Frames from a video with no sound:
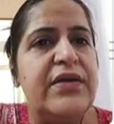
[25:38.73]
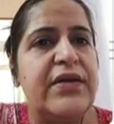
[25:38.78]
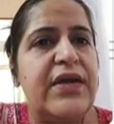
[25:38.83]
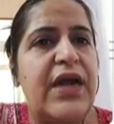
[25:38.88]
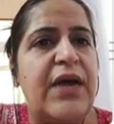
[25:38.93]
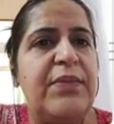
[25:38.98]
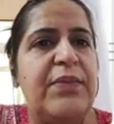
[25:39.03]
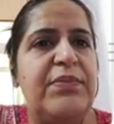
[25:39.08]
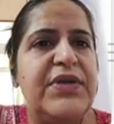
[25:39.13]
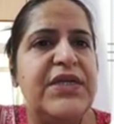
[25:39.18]

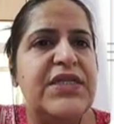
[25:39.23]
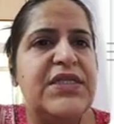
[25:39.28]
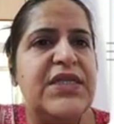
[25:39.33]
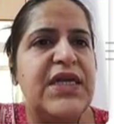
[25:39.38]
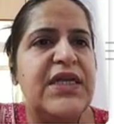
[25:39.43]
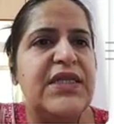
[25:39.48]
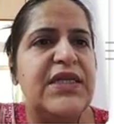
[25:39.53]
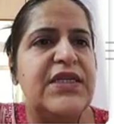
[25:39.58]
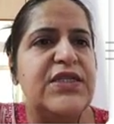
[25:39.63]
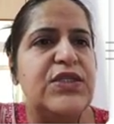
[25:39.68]
Ram
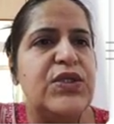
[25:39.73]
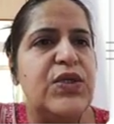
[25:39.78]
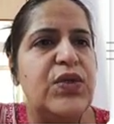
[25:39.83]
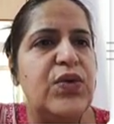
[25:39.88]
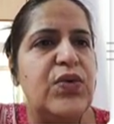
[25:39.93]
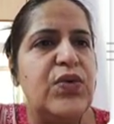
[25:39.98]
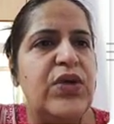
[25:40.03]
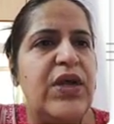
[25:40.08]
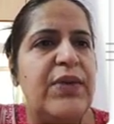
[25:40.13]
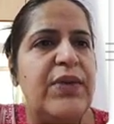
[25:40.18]
Prasad has
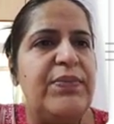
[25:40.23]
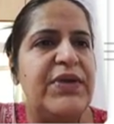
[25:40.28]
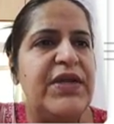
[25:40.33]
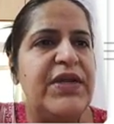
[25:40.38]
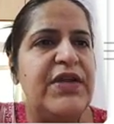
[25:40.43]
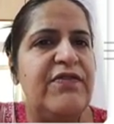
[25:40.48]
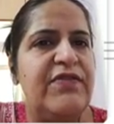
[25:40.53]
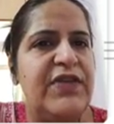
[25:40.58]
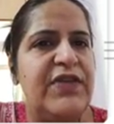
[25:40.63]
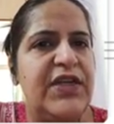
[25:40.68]
grown up
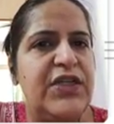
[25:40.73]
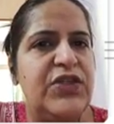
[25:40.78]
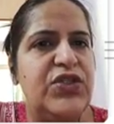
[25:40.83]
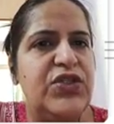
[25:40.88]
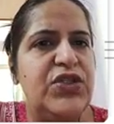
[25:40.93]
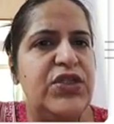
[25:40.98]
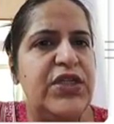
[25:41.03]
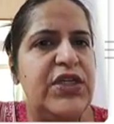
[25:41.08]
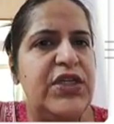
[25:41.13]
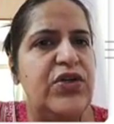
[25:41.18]
in a
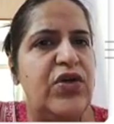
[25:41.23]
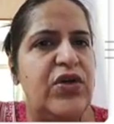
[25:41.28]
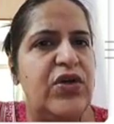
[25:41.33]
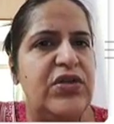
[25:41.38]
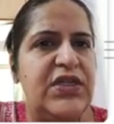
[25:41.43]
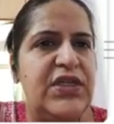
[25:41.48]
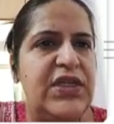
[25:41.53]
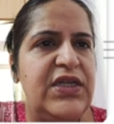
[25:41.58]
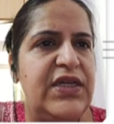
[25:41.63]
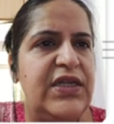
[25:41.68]
village in
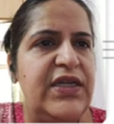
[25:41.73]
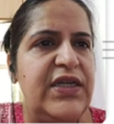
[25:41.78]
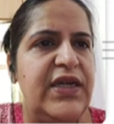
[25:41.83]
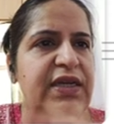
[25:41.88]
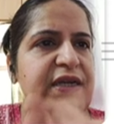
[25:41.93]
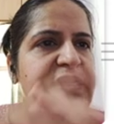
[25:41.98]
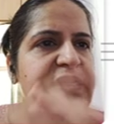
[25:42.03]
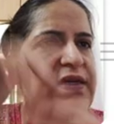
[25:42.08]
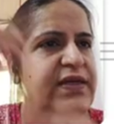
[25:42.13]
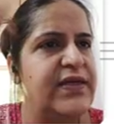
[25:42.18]
northern India.
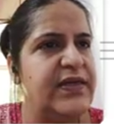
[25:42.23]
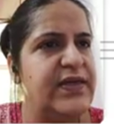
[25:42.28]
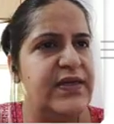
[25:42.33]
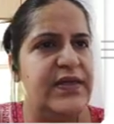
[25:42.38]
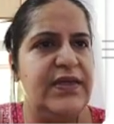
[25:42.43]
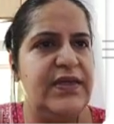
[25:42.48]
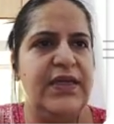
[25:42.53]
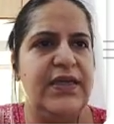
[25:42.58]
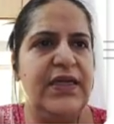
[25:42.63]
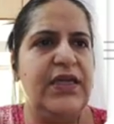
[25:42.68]

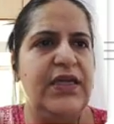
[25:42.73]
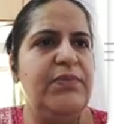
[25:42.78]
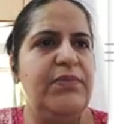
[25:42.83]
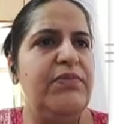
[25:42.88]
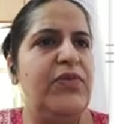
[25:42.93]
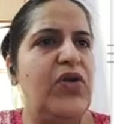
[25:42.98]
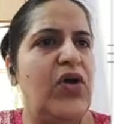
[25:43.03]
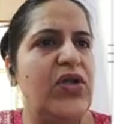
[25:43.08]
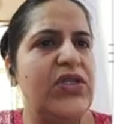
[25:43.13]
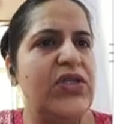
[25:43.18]

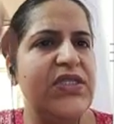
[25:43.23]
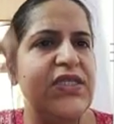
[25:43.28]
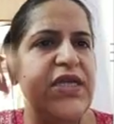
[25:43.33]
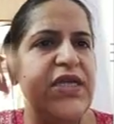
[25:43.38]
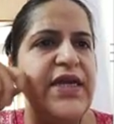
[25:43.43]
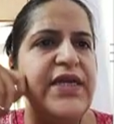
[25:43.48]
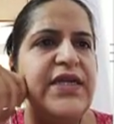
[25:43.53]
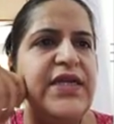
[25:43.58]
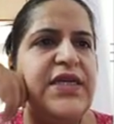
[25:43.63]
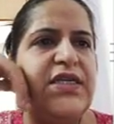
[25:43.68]
In north
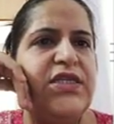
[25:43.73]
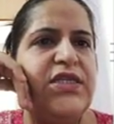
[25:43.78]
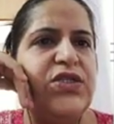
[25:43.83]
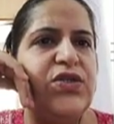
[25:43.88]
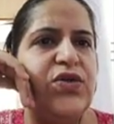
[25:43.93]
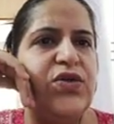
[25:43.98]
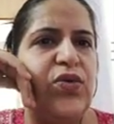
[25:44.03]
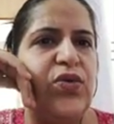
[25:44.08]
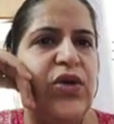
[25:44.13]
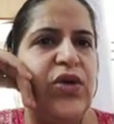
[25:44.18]
side, he's
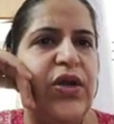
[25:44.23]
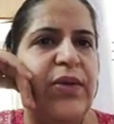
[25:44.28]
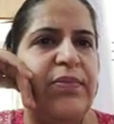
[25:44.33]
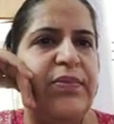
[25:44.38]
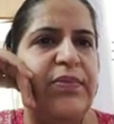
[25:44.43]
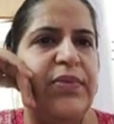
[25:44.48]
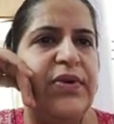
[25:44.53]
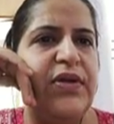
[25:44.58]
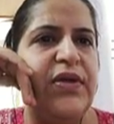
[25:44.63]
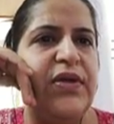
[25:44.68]
grown up.
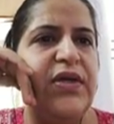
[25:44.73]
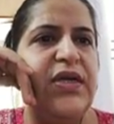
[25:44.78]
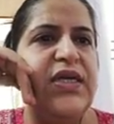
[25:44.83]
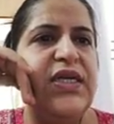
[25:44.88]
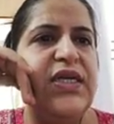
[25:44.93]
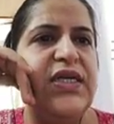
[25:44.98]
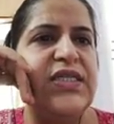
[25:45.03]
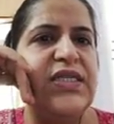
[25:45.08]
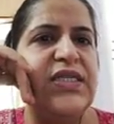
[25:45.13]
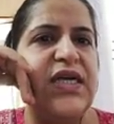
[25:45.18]

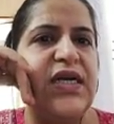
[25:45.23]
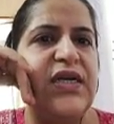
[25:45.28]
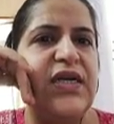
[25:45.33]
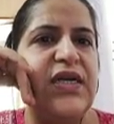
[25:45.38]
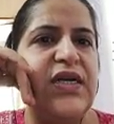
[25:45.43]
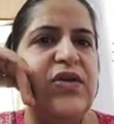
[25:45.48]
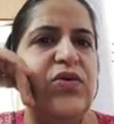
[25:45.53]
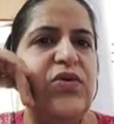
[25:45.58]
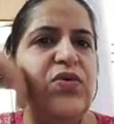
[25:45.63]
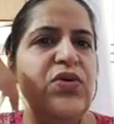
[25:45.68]
His
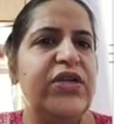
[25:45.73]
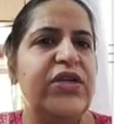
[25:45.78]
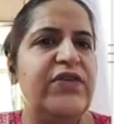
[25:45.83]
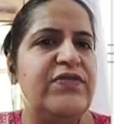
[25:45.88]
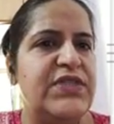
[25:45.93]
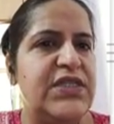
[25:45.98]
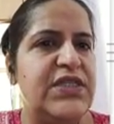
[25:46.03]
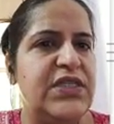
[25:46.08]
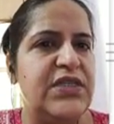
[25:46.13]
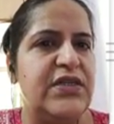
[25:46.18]
uncle who
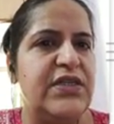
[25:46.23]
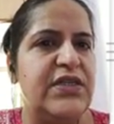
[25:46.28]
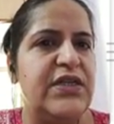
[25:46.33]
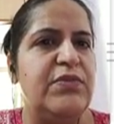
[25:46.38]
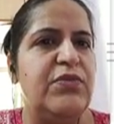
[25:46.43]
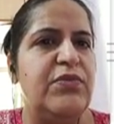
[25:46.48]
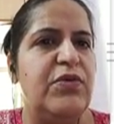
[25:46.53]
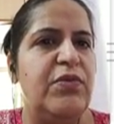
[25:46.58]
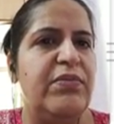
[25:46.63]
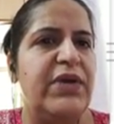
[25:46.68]
lives here
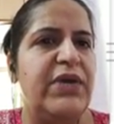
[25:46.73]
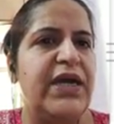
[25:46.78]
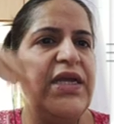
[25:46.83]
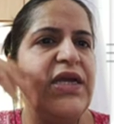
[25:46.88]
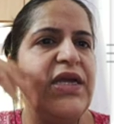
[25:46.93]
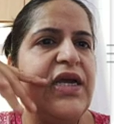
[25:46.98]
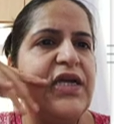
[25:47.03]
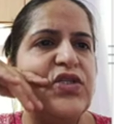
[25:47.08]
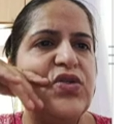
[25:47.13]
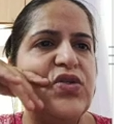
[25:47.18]
in
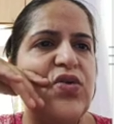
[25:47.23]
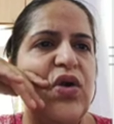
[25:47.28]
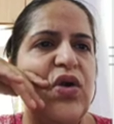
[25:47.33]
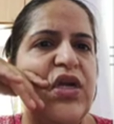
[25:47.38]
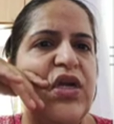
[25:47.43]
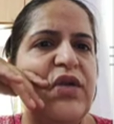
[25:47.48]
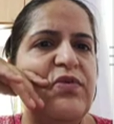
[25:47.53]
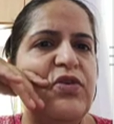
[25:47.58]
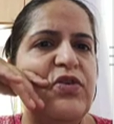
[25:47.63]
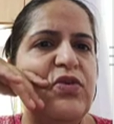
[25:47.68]
Mumbai has
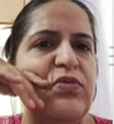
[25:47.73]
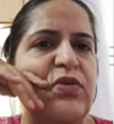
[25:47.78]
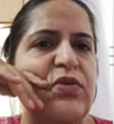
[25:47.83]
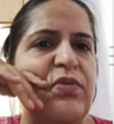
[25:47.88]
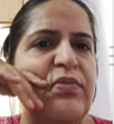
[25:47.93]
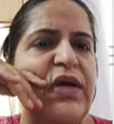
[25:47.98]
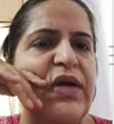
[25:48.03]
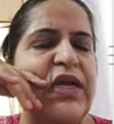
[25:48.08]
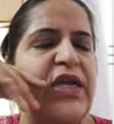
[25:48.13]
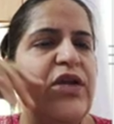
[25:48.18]
called him to
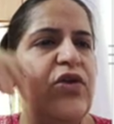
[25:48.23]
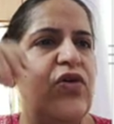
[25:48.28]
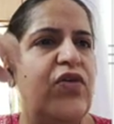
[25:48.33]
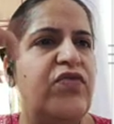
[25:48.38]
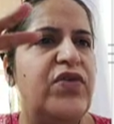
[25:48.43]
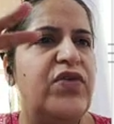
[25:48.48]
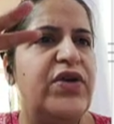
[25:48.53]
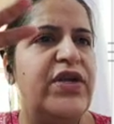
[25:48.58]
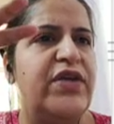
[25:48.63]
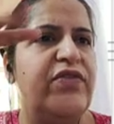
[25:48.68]
Mumbai and
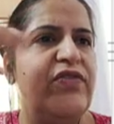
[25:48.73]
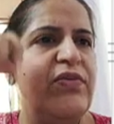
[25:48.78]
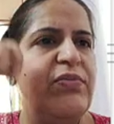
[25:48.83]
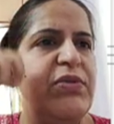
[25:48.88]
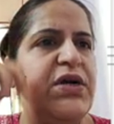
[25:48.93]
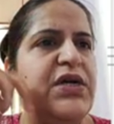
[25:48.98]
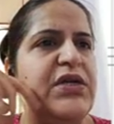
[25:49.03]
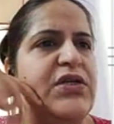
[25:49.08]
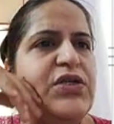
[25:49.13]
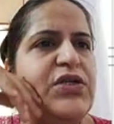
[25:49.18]
offered him
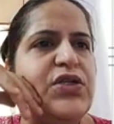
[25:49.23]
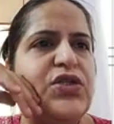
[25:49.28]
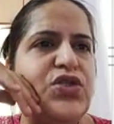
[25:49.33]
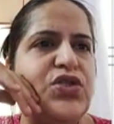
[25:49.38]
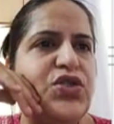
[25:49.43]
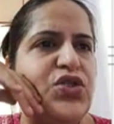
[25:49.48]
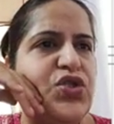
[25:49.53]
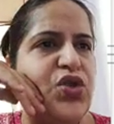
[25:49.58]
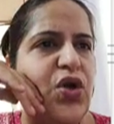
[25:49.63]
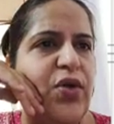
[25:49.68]

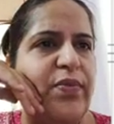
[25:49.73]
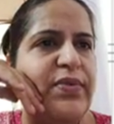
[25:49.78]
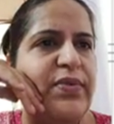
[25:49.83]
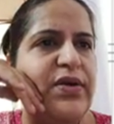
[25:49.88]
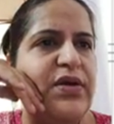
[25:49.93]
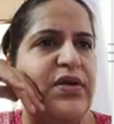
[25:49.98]
a job.